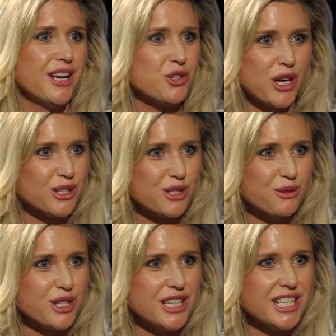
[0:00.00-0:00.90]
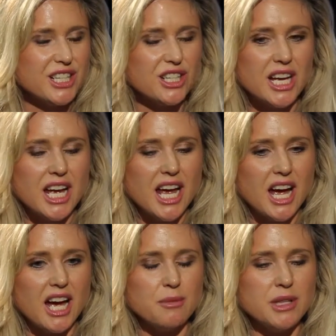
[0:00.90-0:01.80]
trailers for the year,
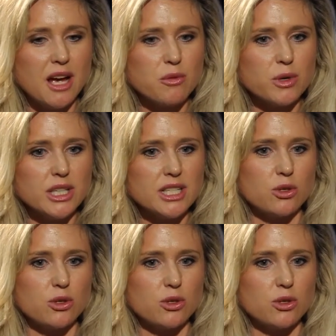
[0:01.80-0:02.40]
and that really